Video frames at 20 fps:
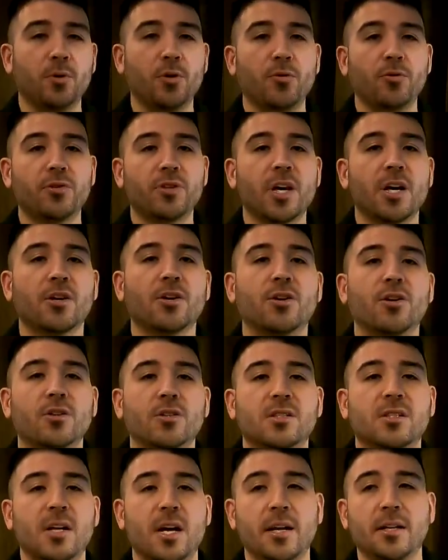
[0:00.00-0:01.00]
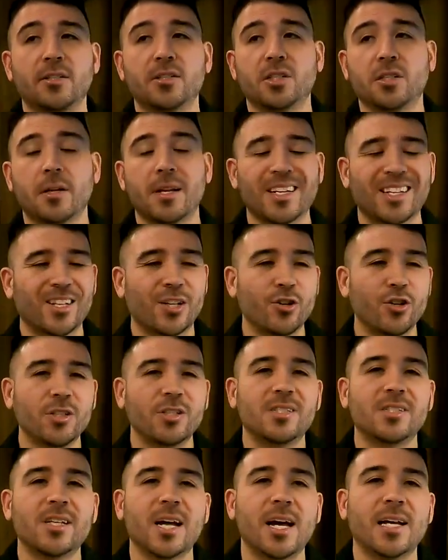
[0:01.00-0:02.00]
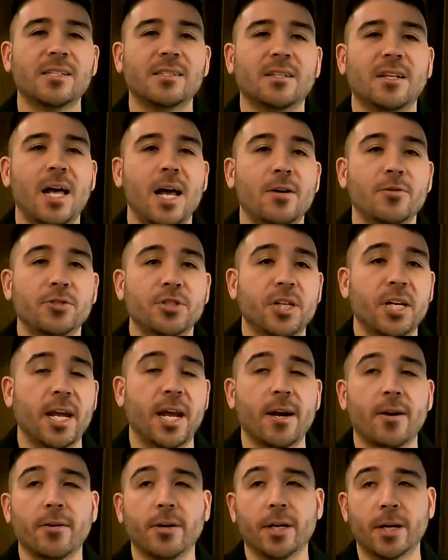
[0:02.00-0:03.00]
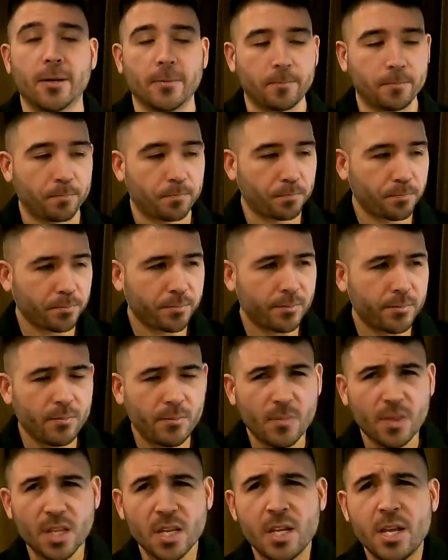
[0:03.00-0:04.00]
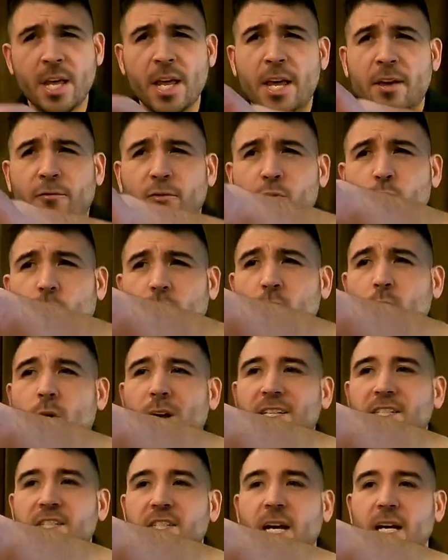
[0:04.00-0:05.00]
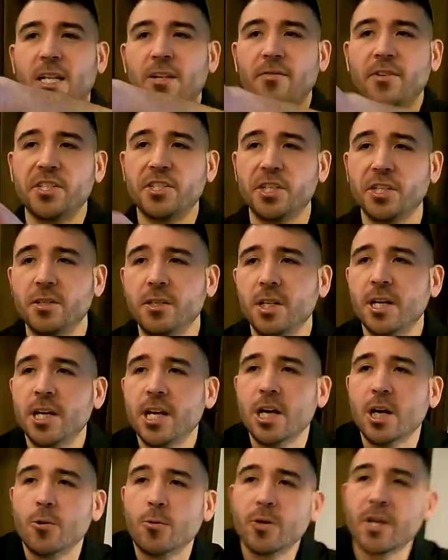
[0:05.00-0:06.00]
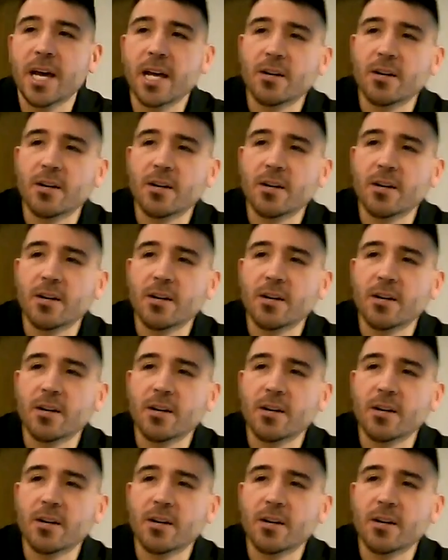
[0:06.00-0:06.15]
booth, a good size lounging area. If we want to watch television, we